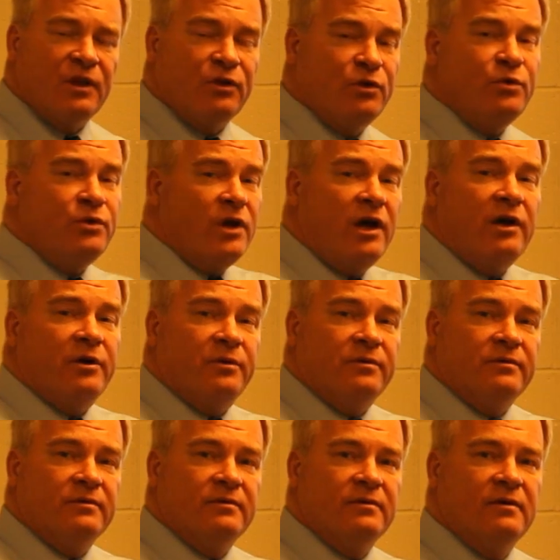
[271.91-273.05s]
you know
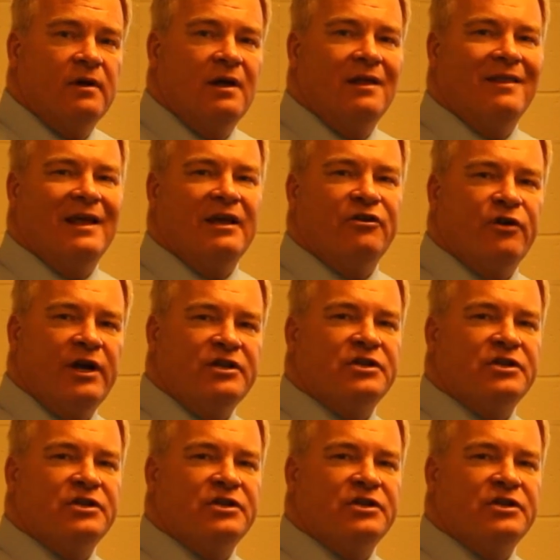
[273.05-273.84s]
that your